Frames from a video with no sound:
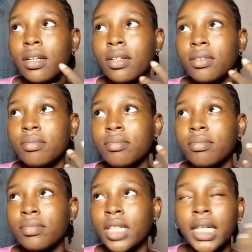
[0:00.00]

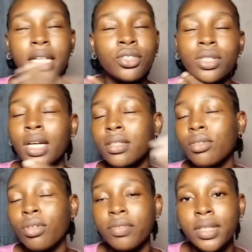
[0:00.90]
um like I just had a
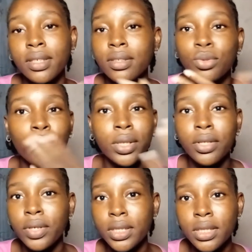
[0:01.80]
lot of things going
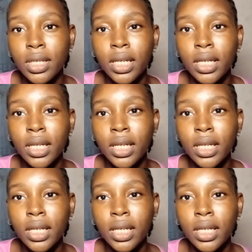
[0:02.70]
crazy,